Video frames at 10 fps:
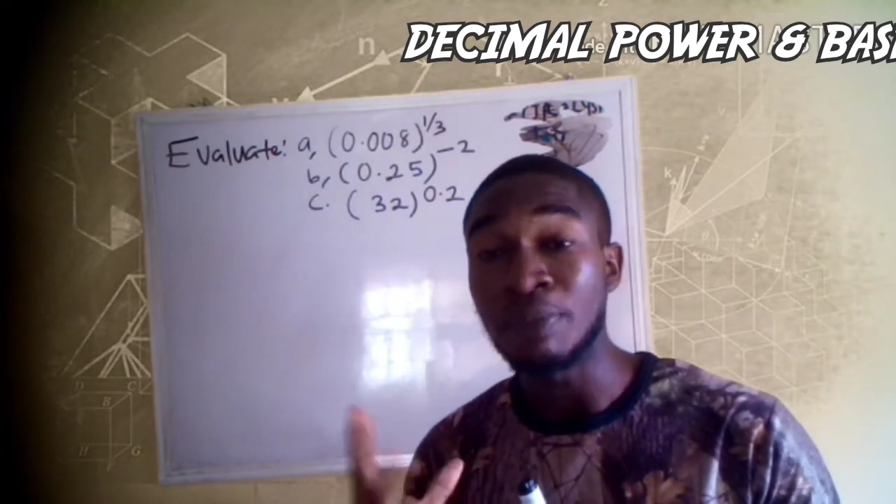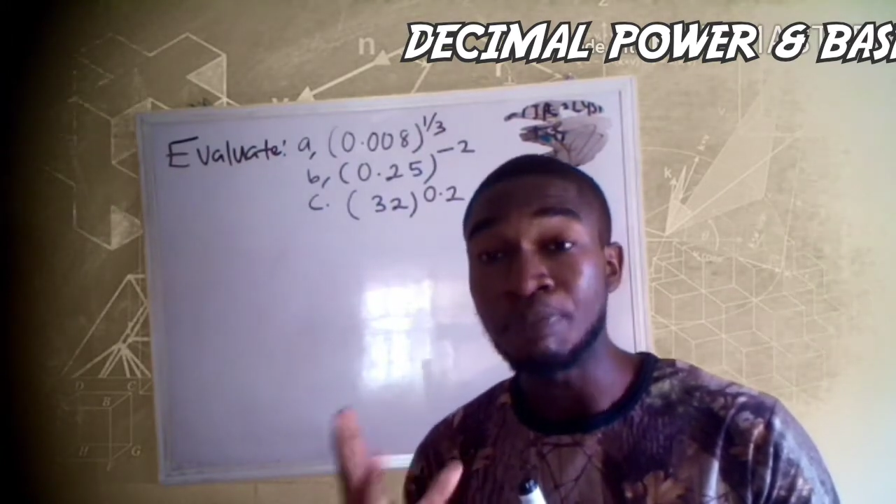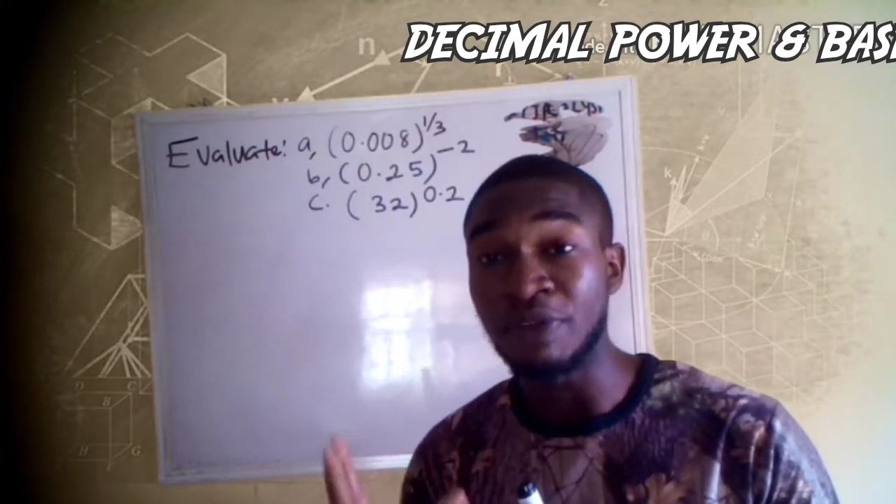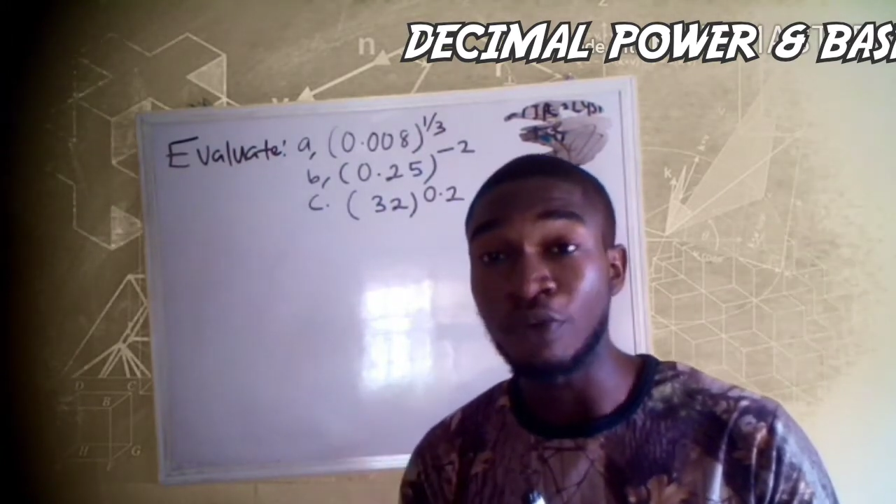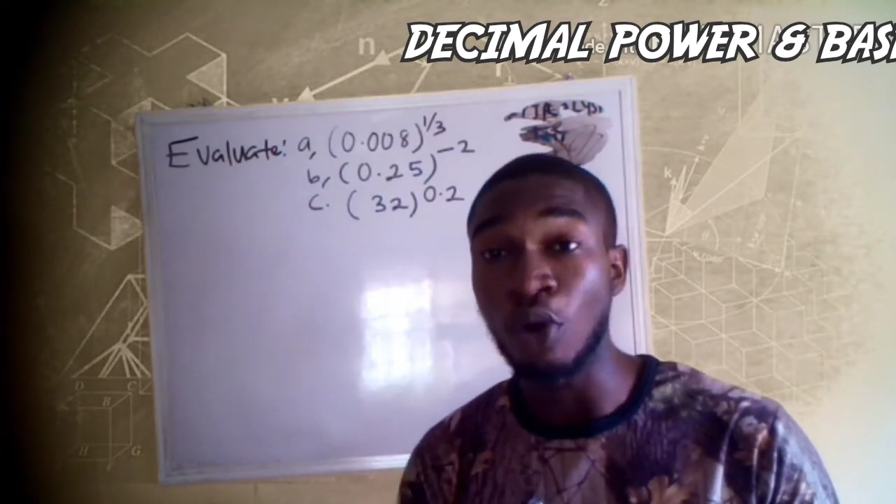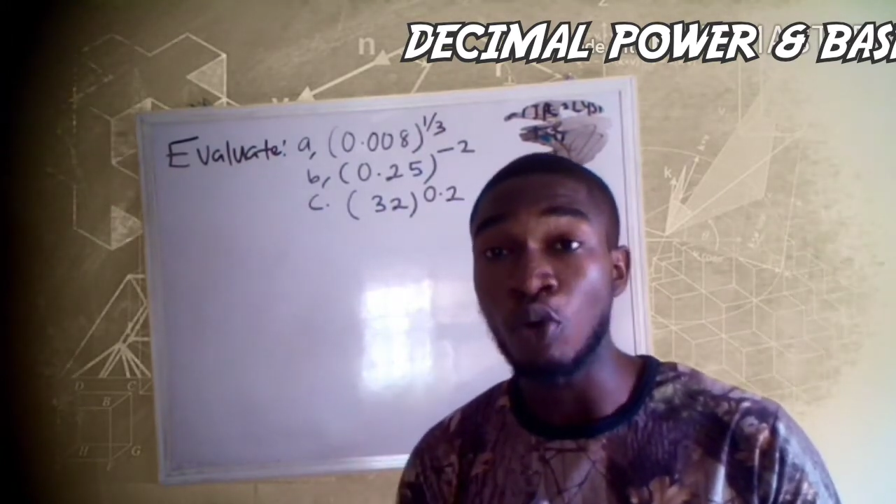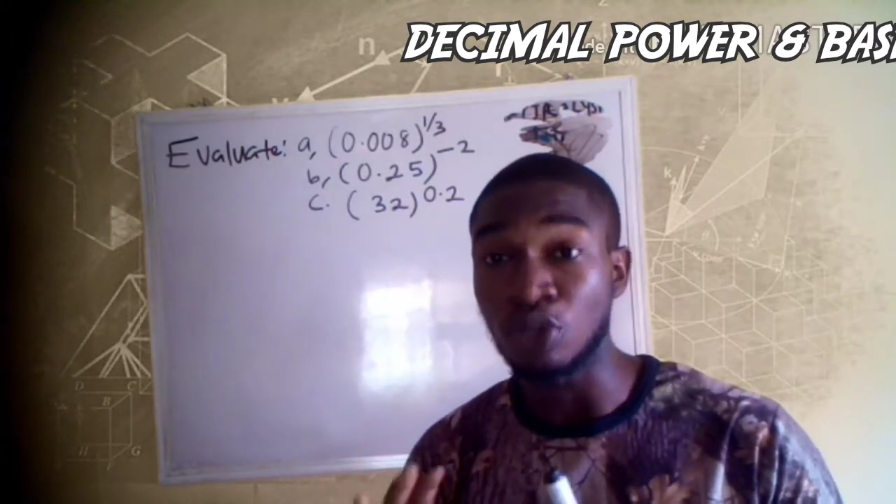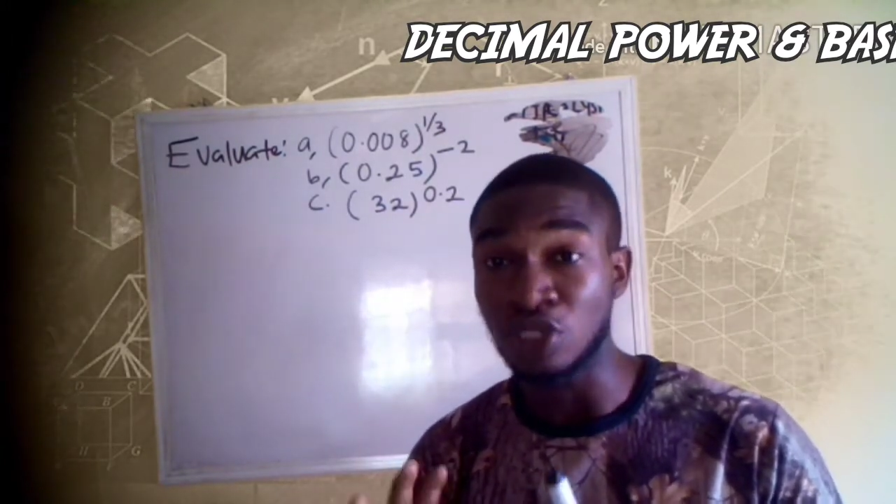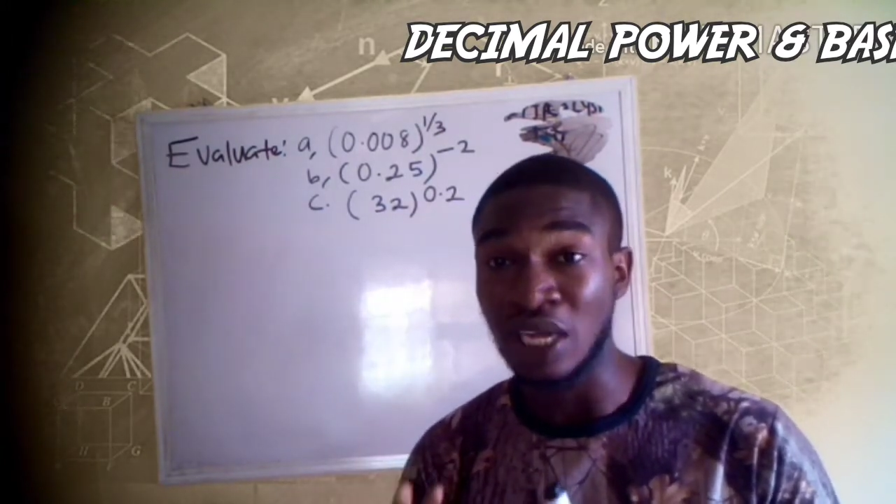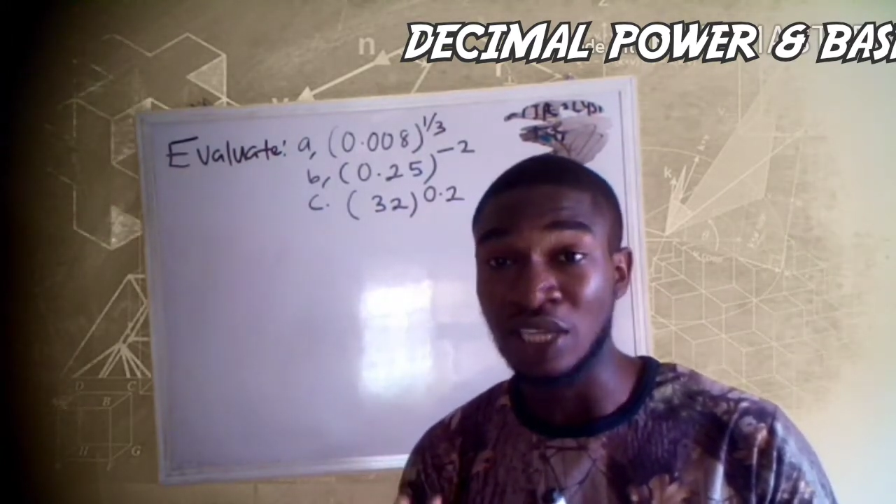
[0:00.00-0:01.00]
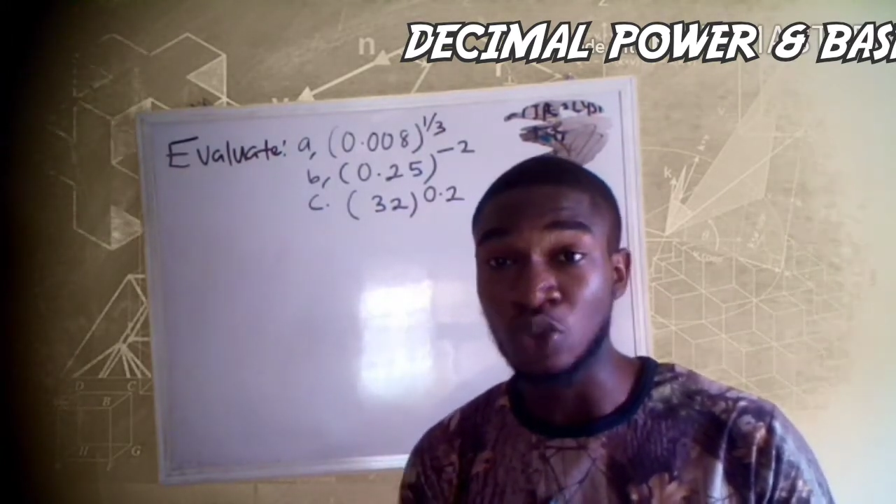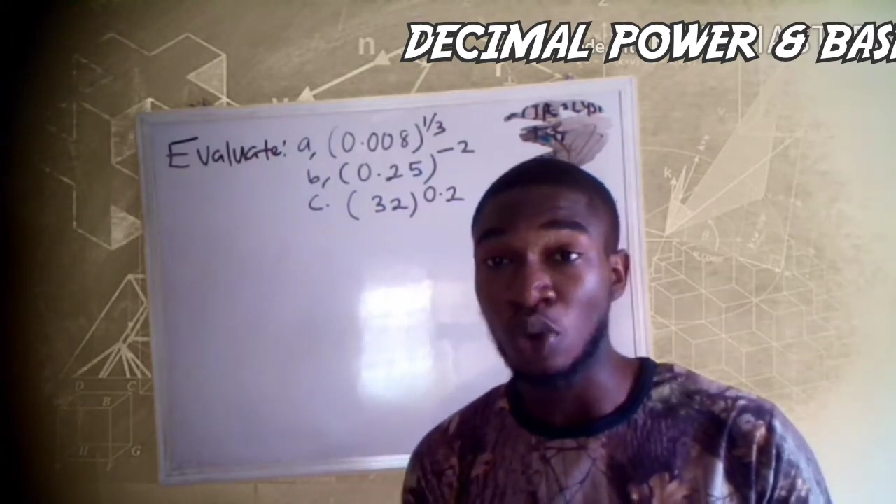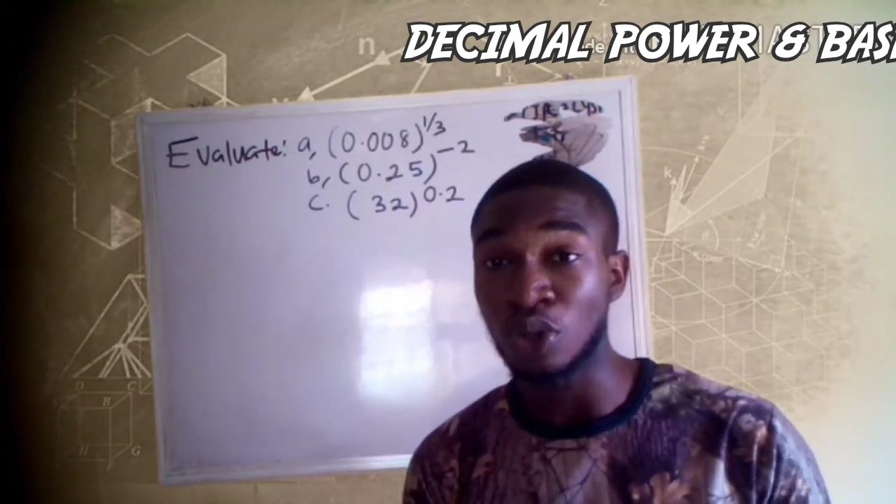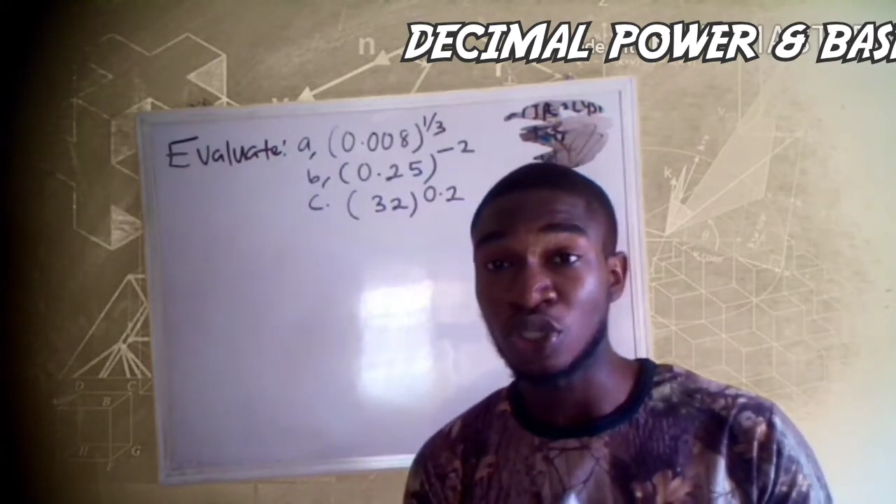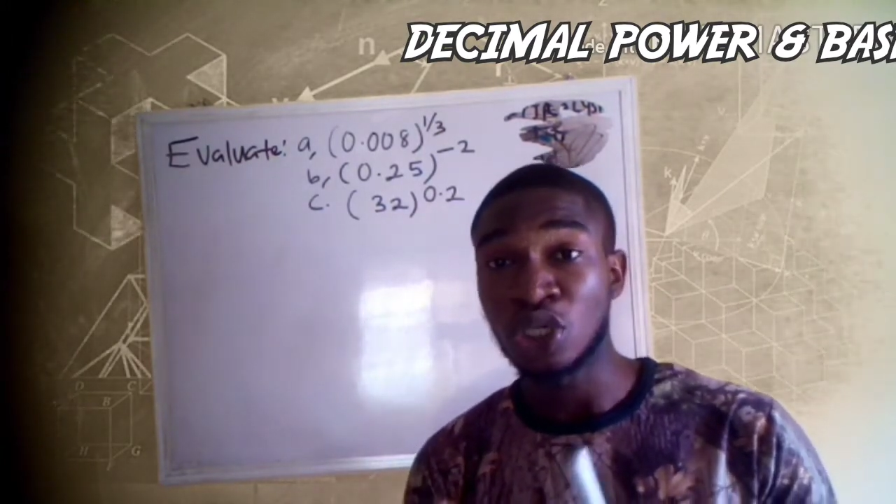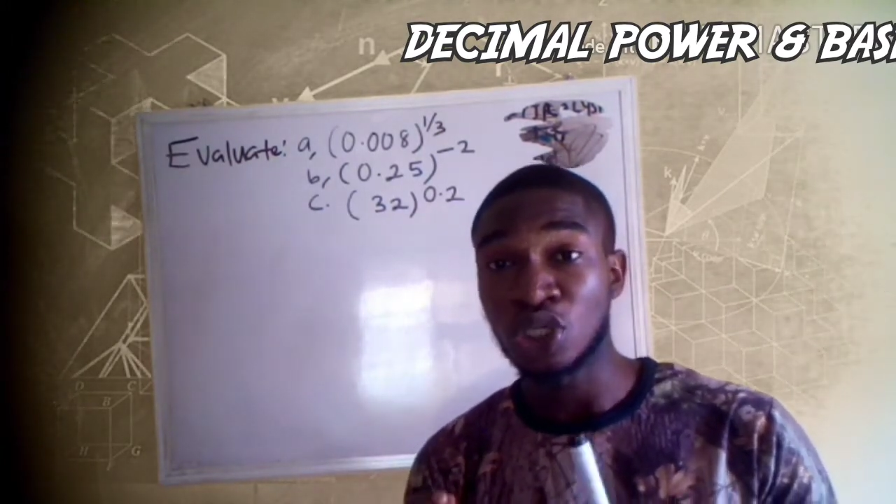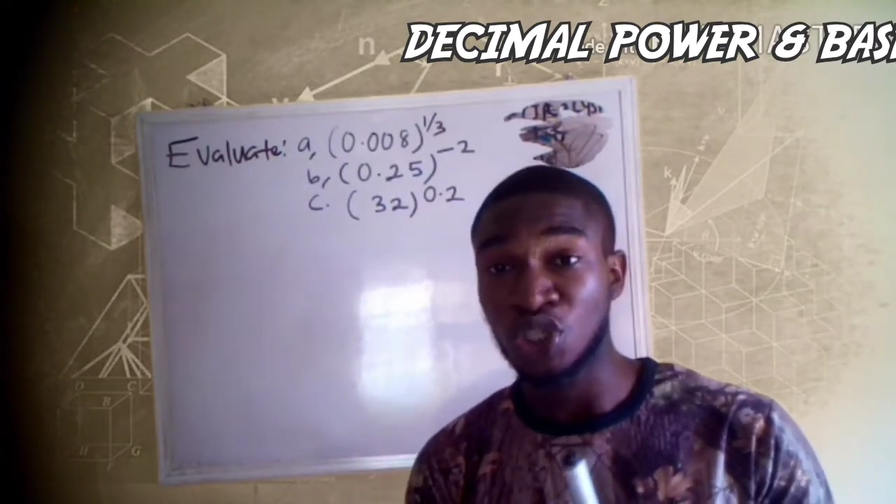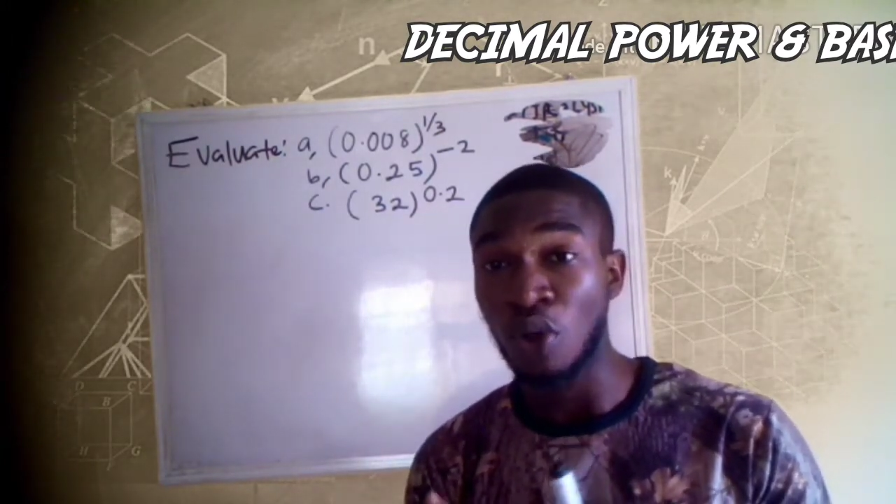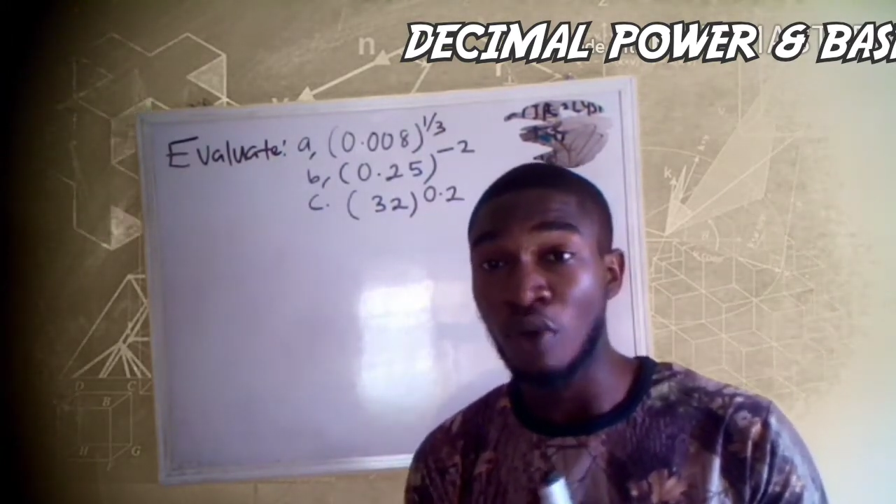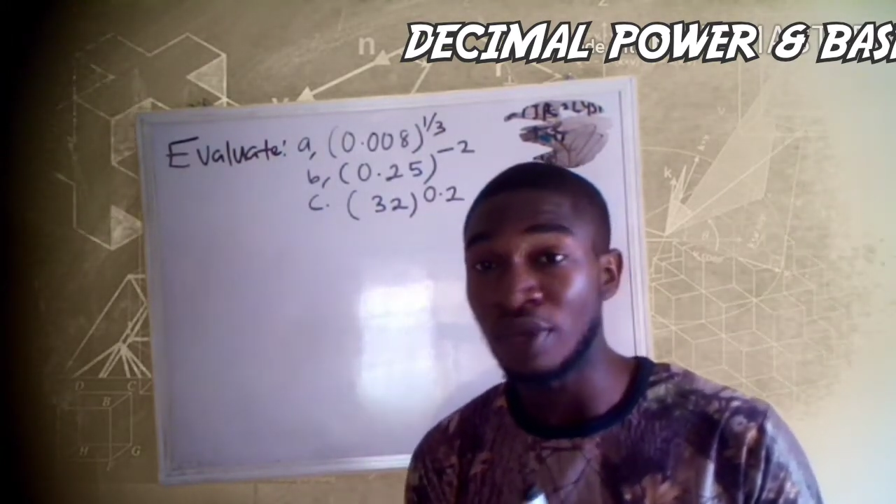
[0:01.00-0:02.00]
before we start what?
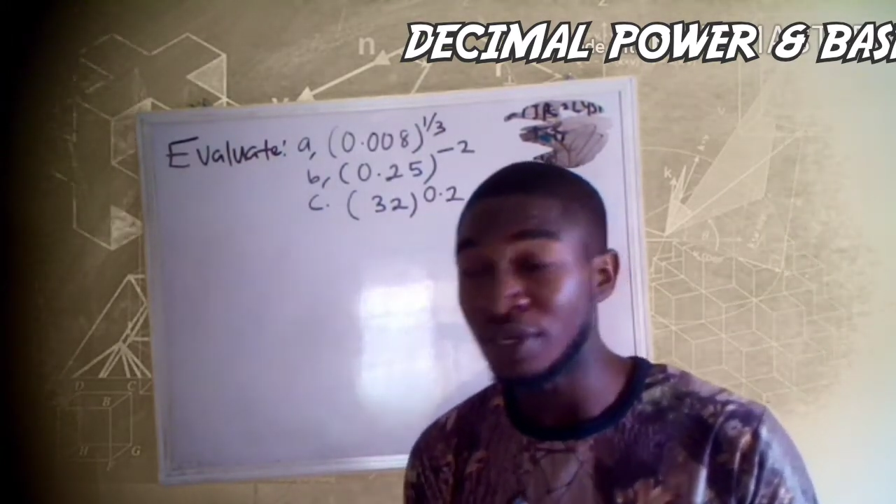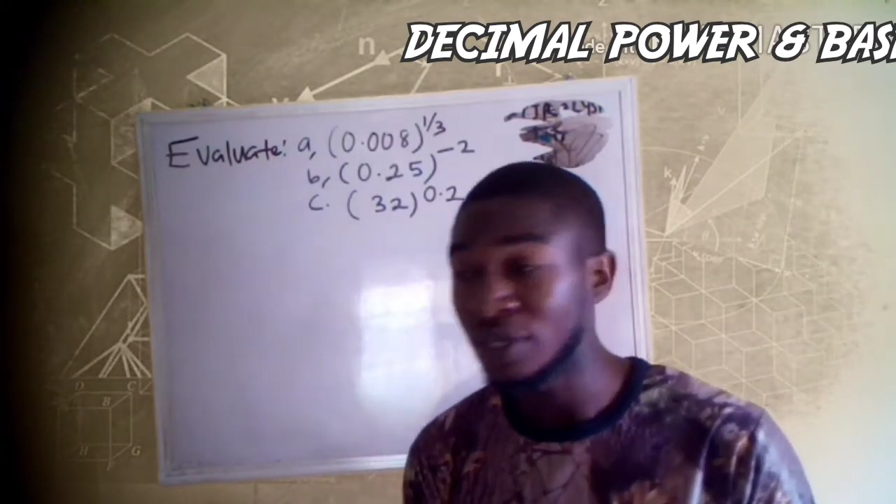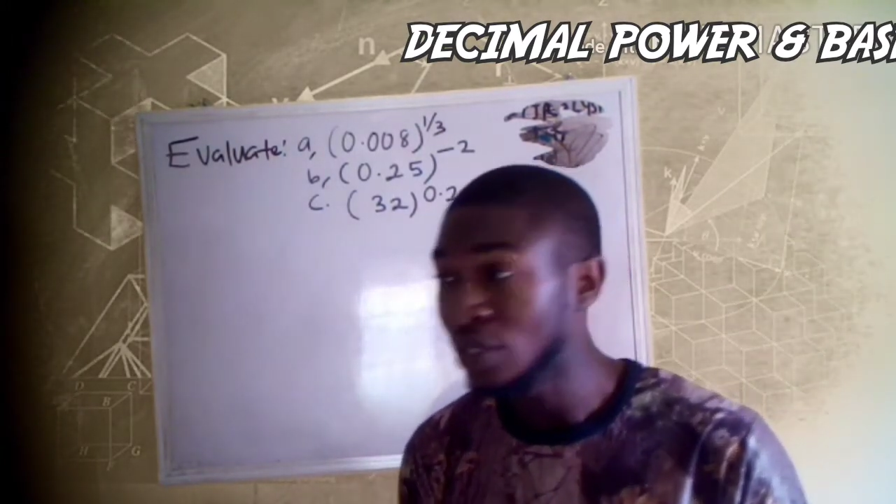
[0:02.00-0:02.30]
Solving.